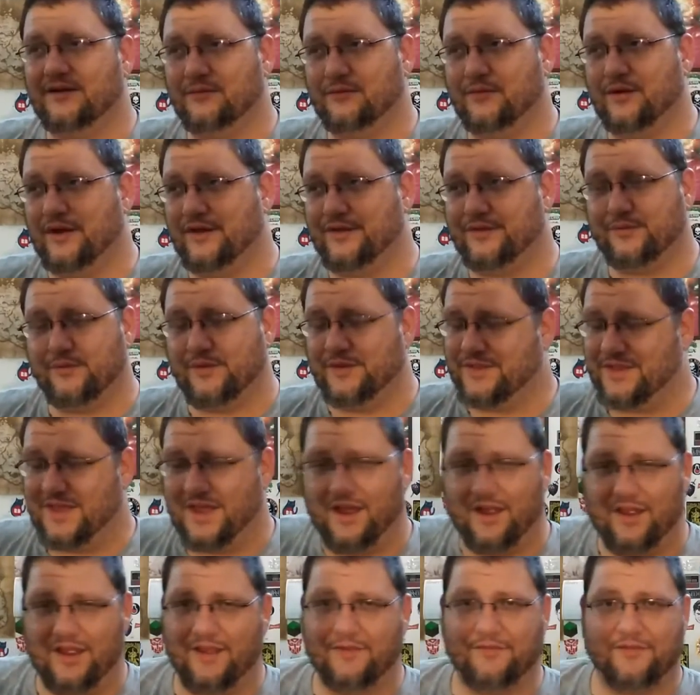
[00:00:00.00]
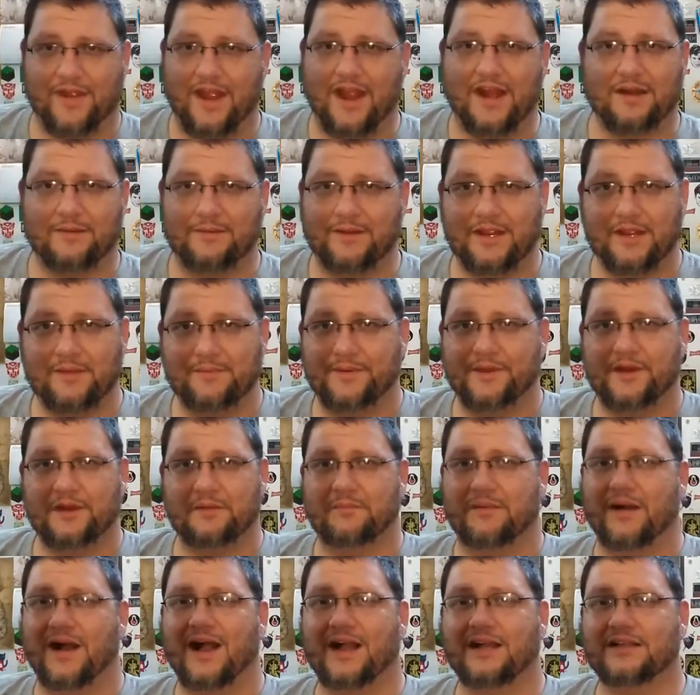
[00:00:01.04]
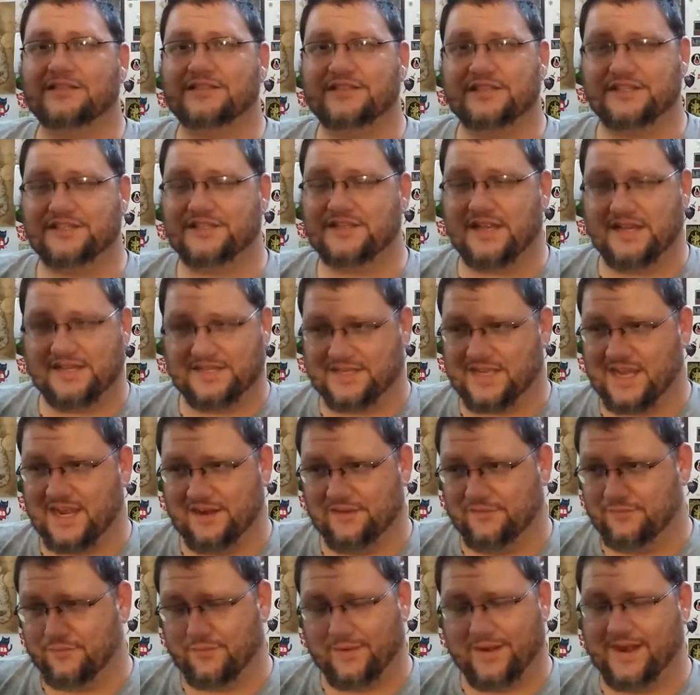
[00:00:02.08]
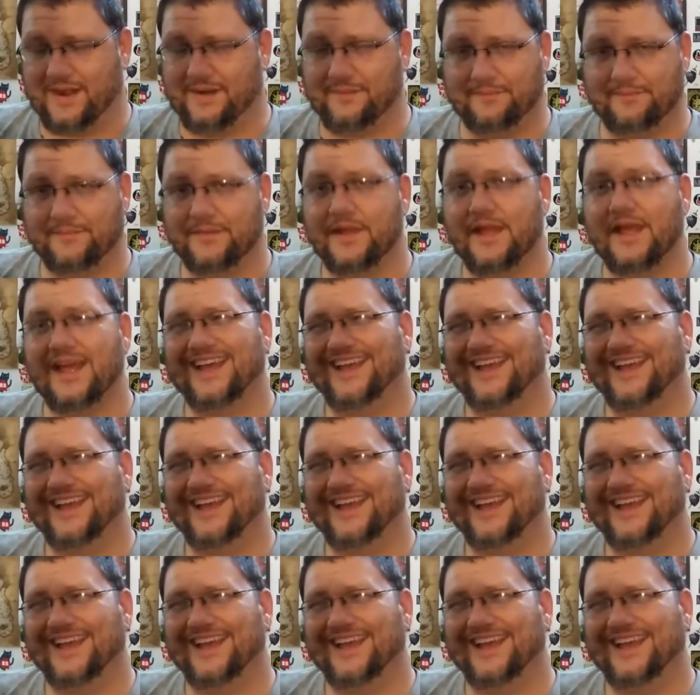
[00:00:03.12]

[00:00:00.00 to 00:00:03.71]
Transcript: with every item that you put in a box that's kind of random.